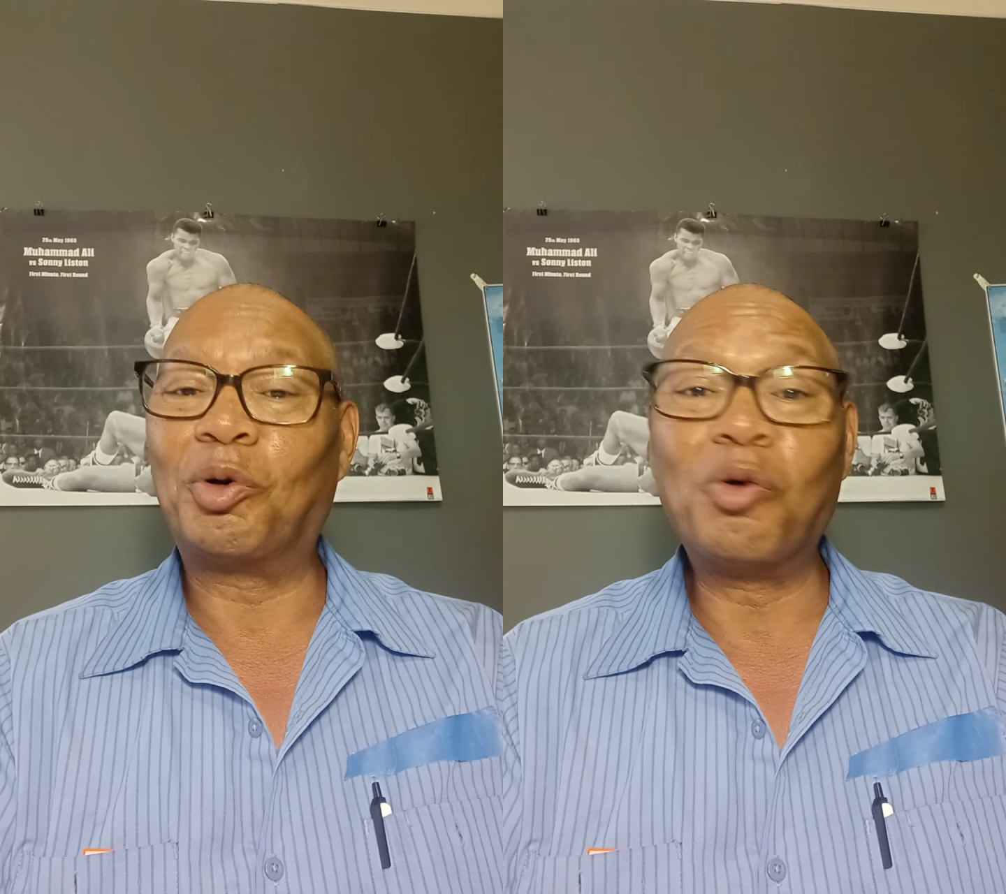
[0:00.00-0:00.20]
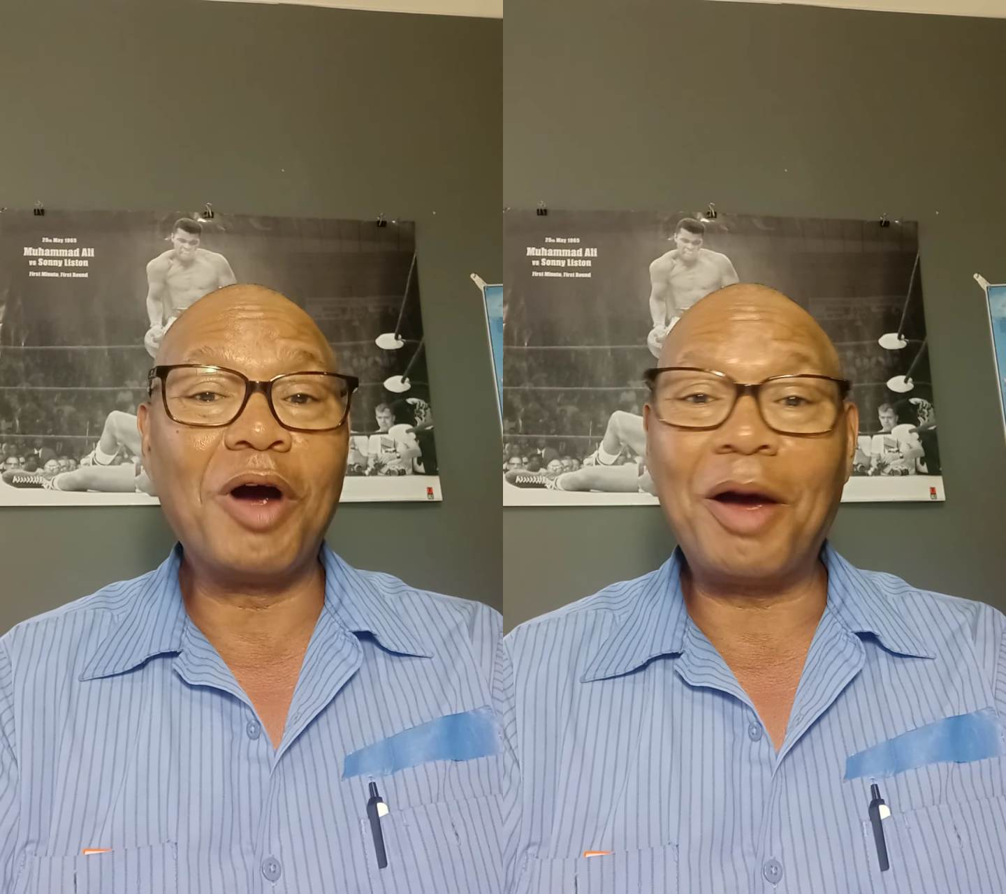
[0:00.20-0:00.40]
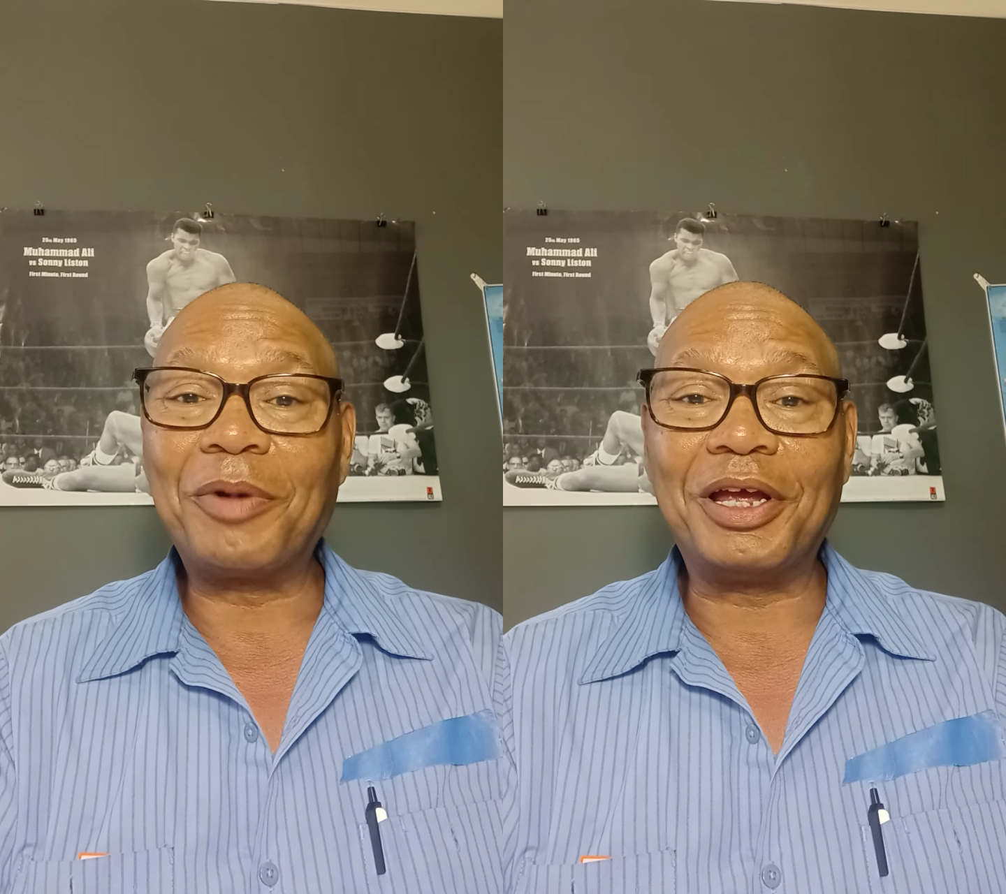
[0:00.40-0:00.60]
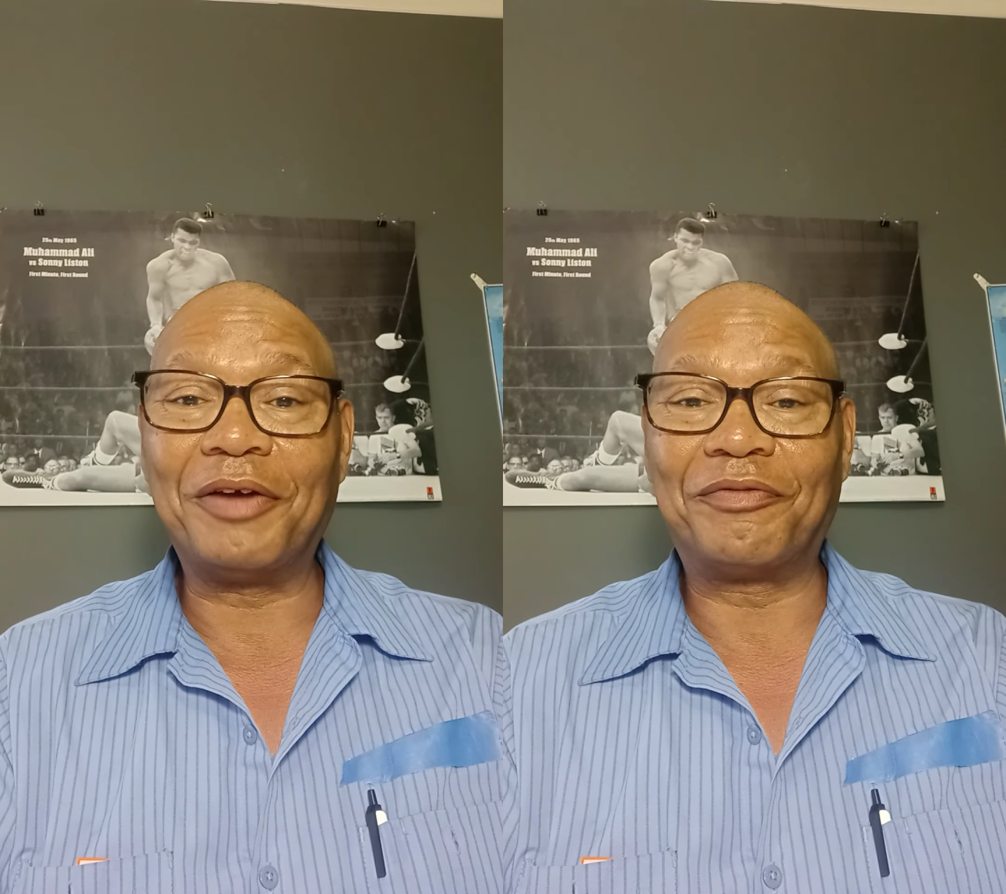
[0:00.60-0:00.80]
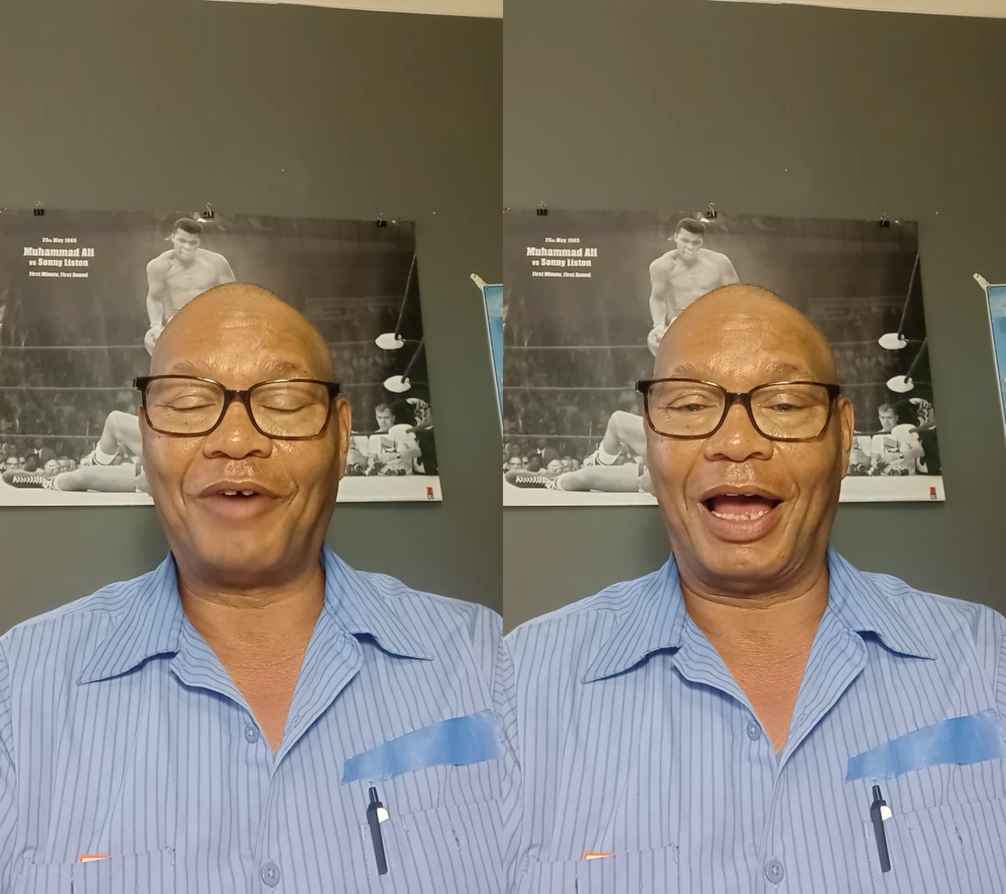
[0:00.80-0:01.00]
whoever
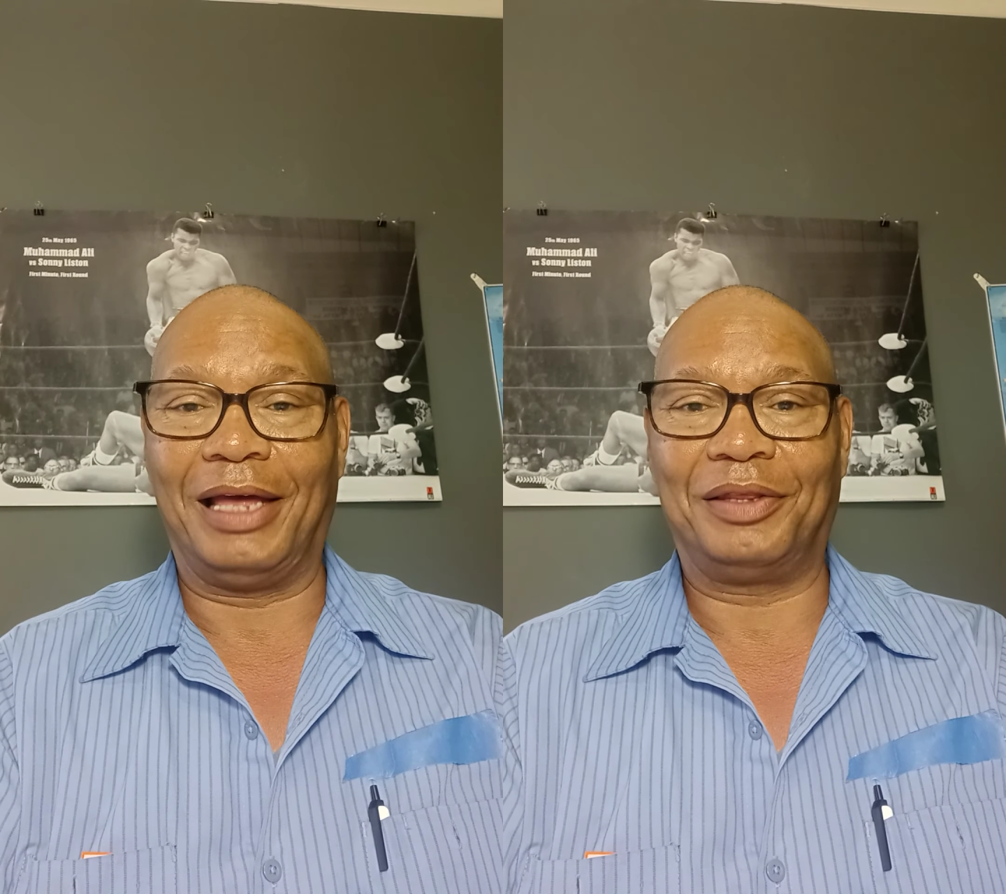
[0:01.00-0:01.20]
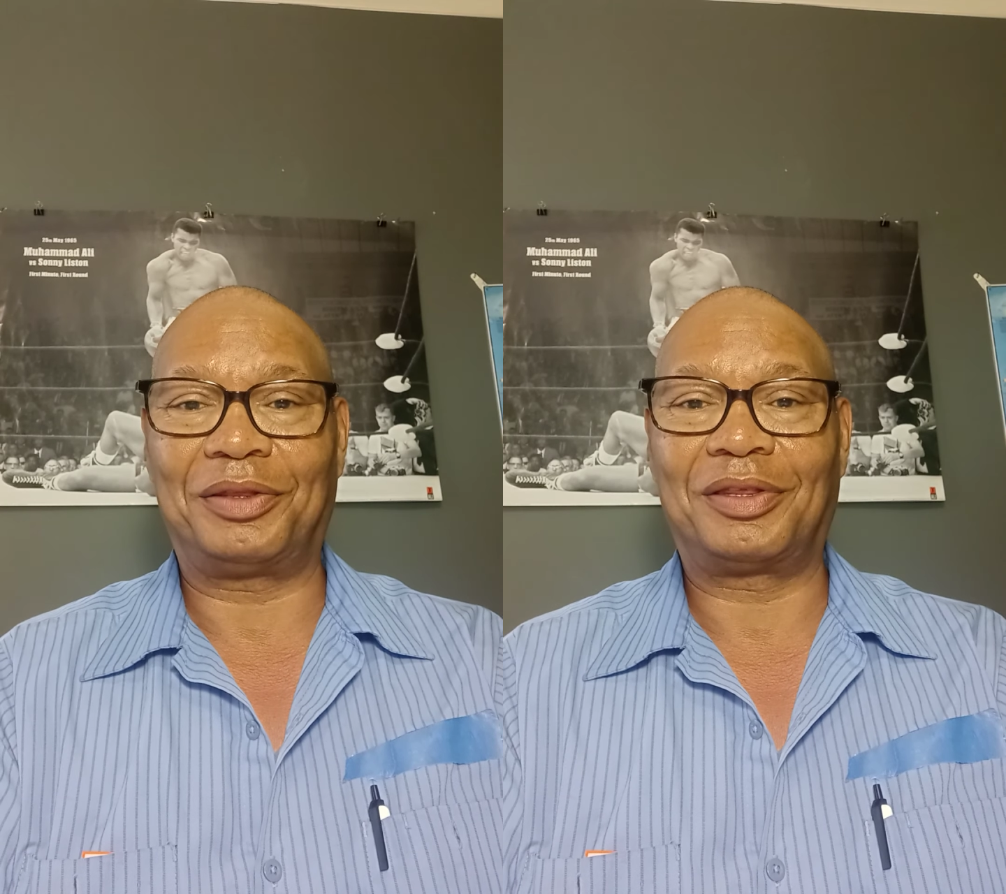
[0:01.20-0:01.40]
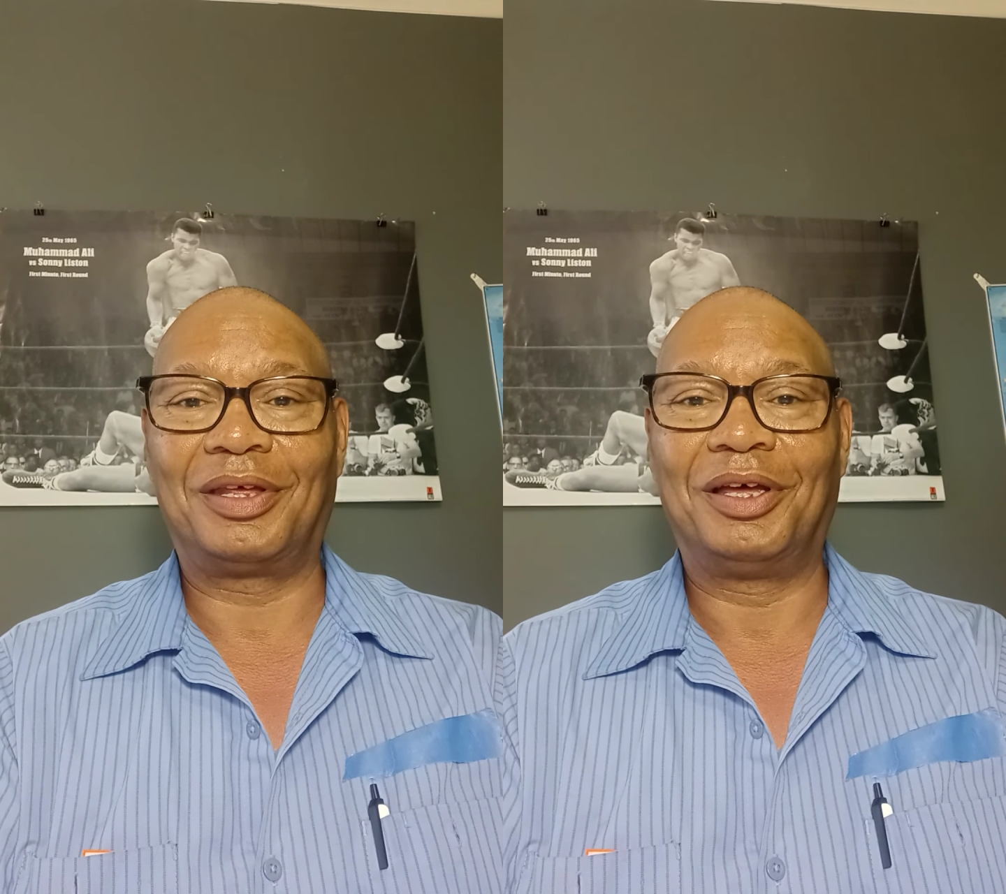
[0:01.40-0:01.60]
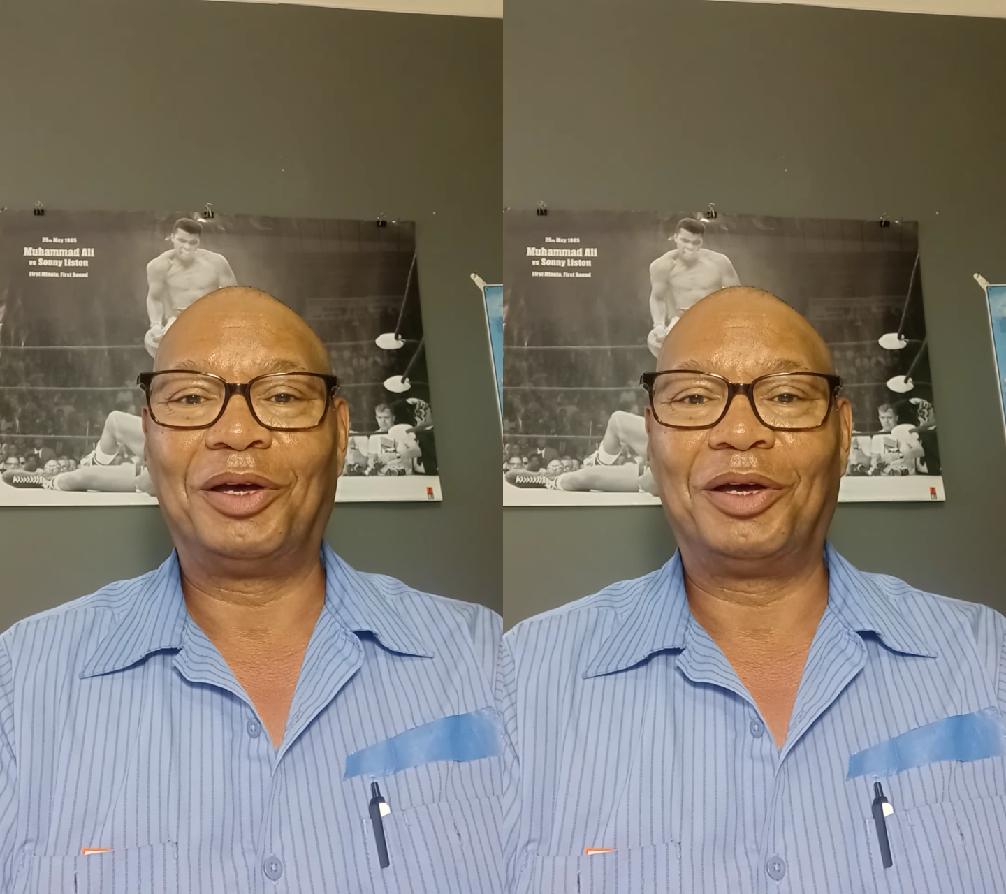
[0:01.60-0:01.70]
he fights,